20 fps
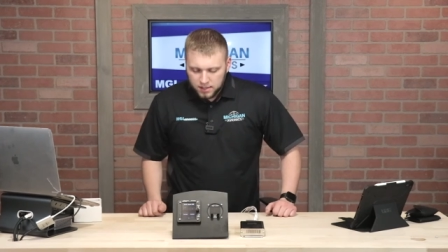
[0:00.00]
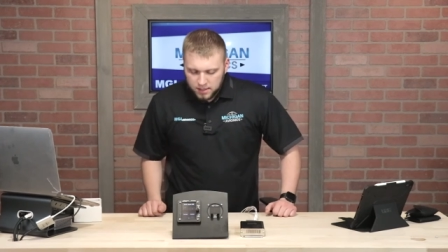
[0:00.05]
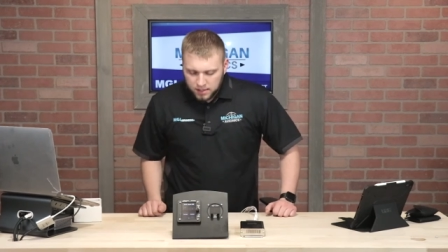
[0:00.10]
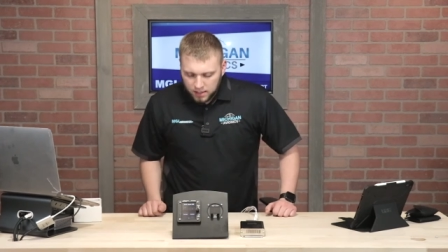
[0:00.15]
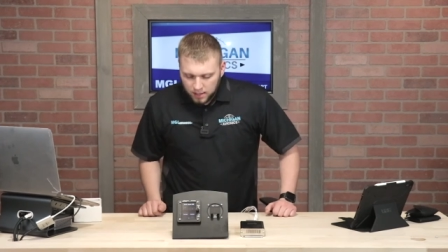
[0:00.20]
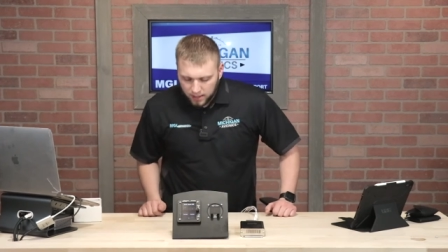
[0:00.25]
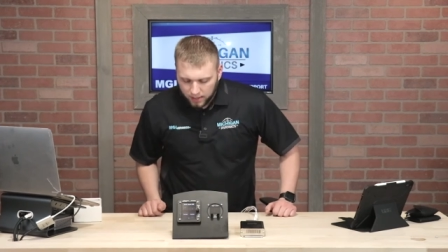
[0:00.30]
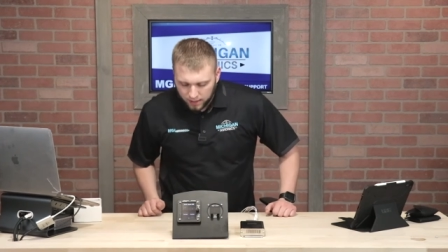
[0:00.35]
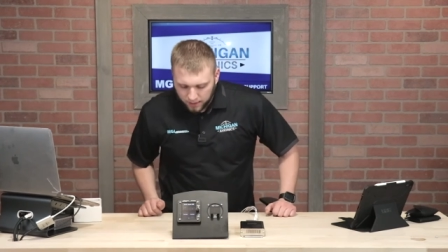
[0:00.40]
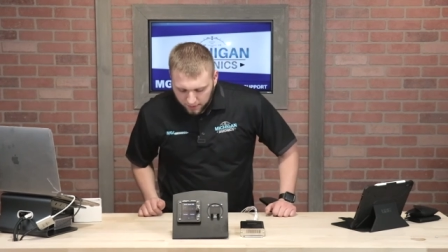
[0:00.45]

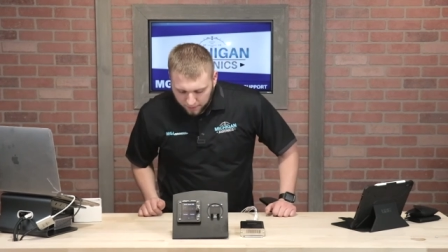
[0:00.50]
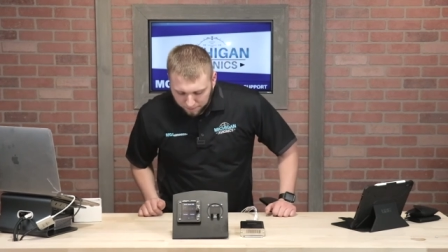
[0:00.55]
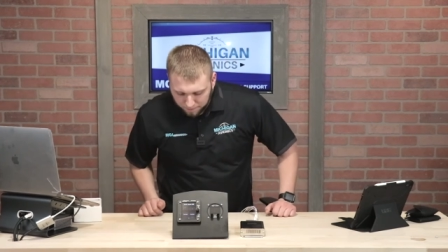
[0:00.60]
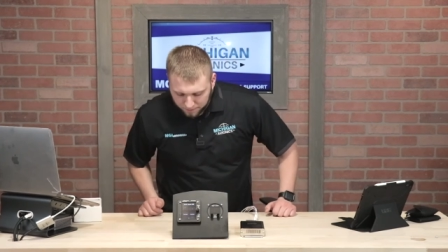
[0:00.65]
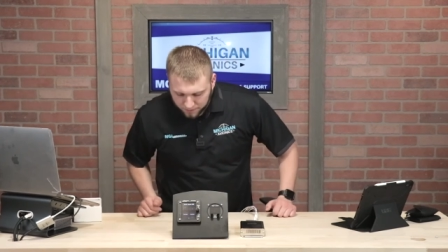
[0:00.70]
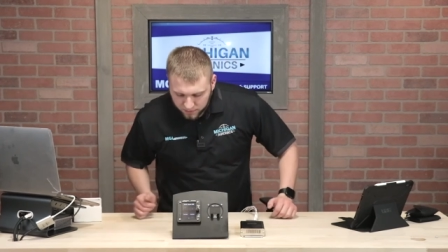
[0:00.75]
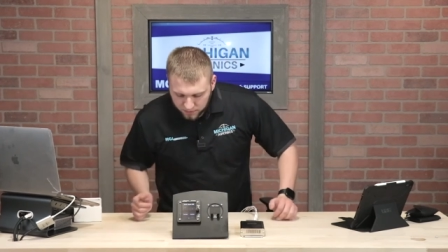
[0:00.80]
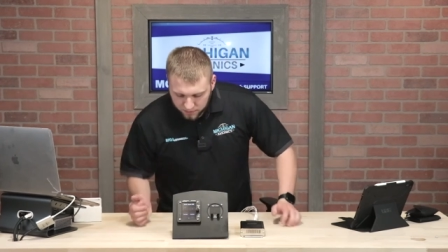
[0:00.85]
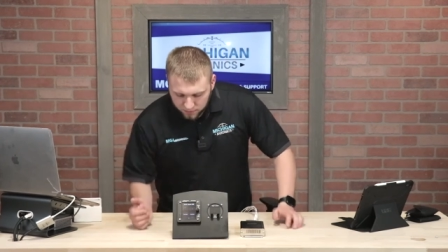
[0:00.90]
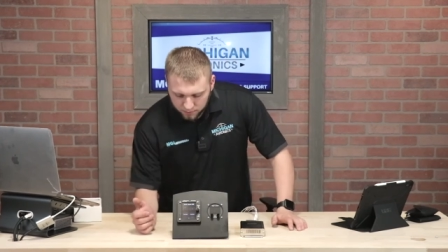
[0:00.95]
Um,
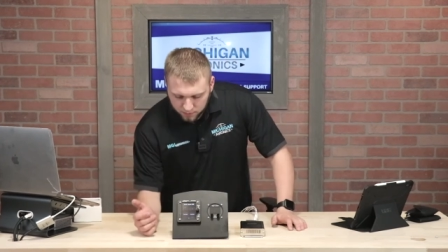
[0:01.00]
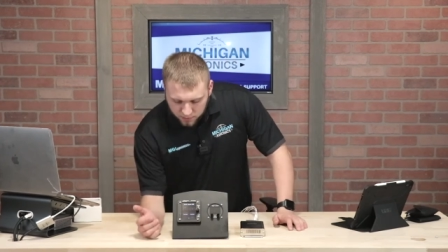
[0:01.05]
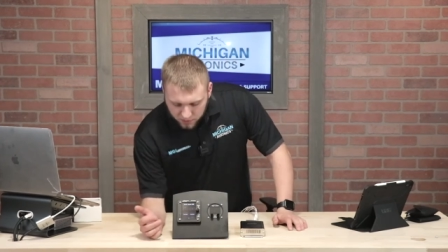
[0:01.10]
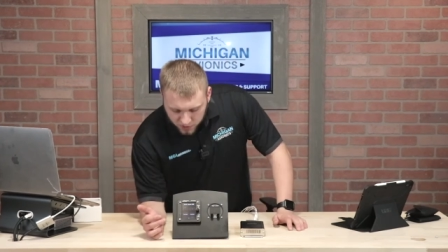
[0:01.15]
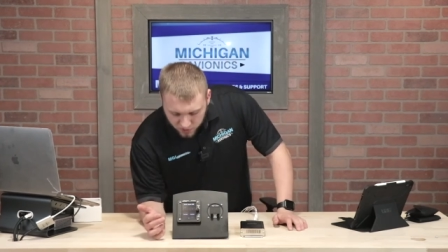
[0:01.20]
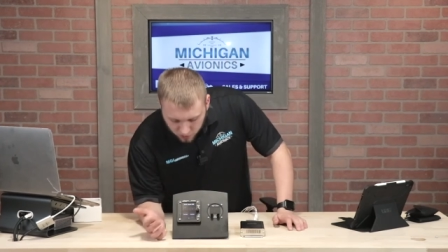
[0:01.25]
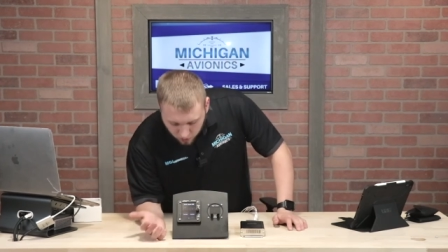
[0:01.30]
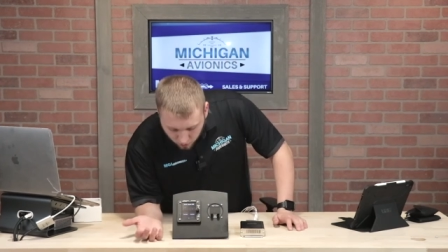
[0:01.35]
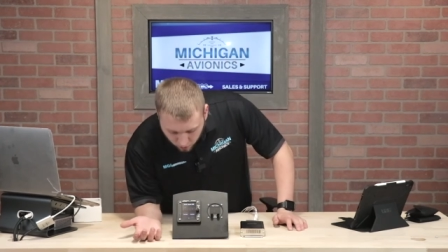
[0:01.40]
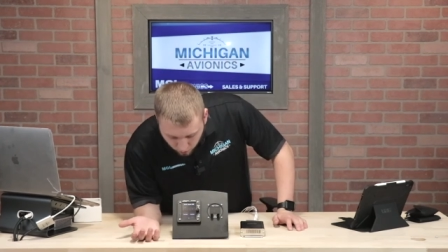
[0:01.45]

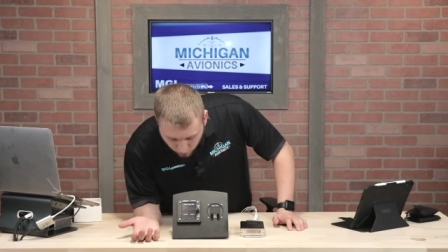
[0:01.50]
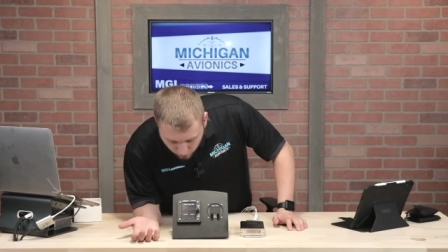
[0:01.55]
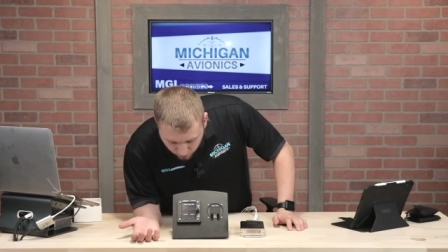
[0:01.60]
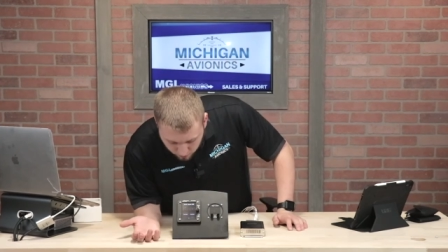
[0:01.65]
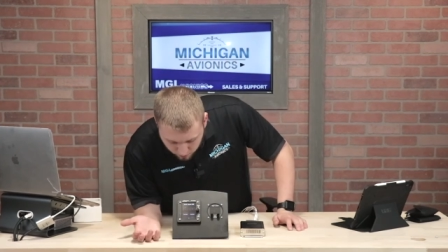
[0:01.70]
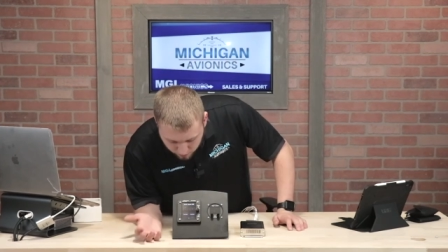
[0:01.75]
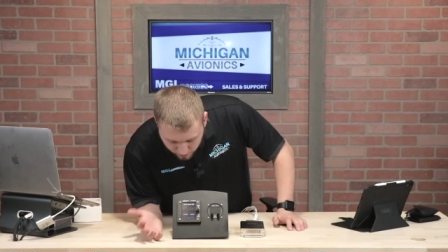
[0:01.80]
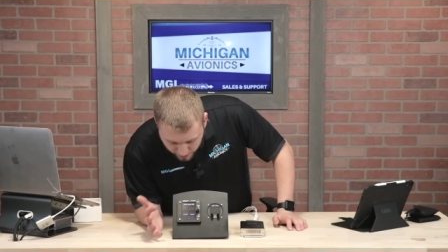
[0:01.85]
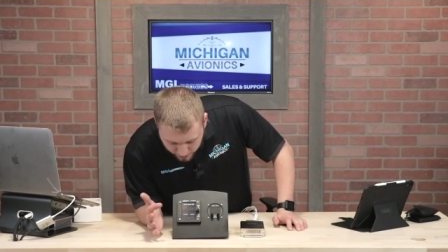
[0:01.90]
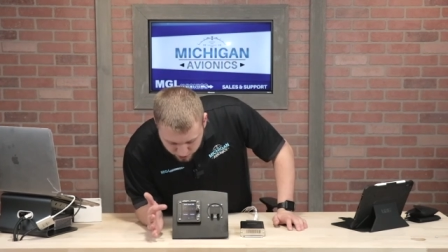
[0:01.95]

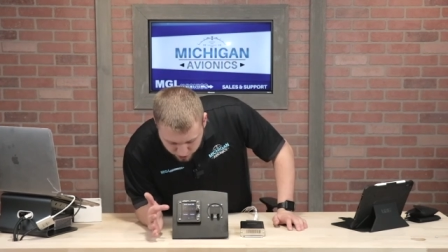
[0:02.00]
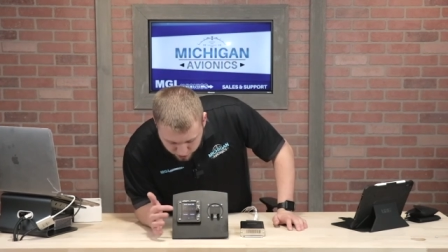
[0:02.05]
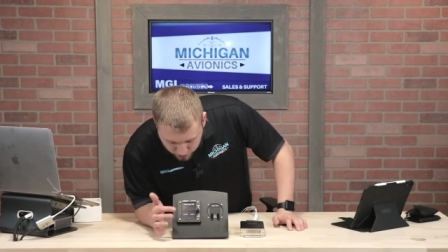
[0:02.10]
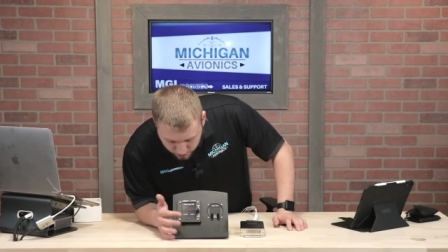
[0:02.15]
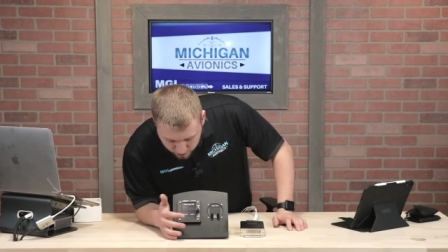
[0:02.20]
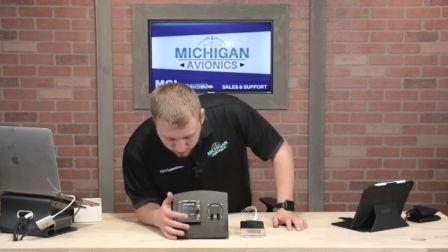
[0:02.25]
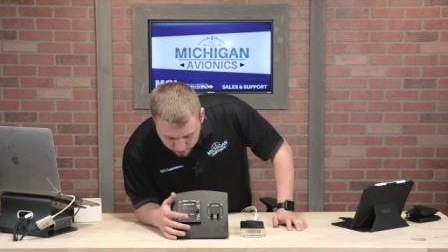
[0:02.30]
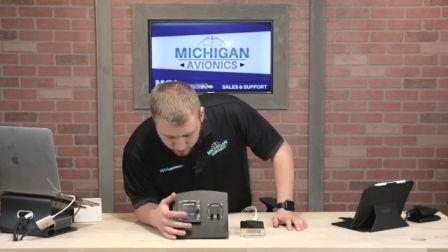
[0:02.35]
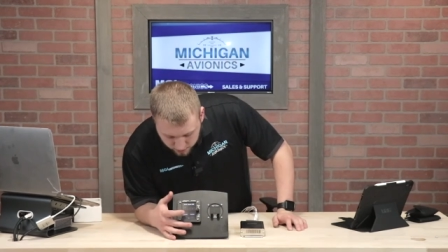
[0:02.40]
so make sure